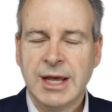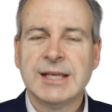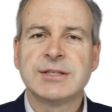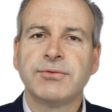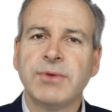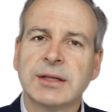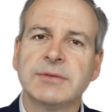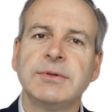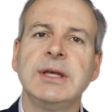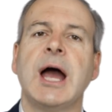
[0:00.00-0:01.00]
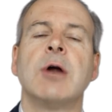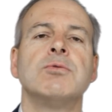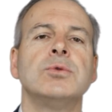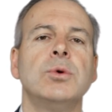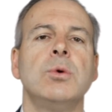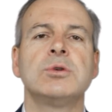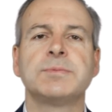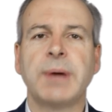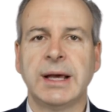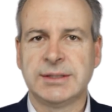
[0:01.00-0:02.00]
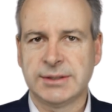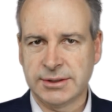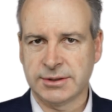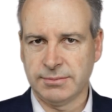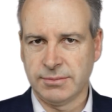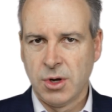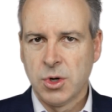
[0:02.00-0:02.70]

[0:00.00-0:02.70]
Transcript: is effectively a rules-based system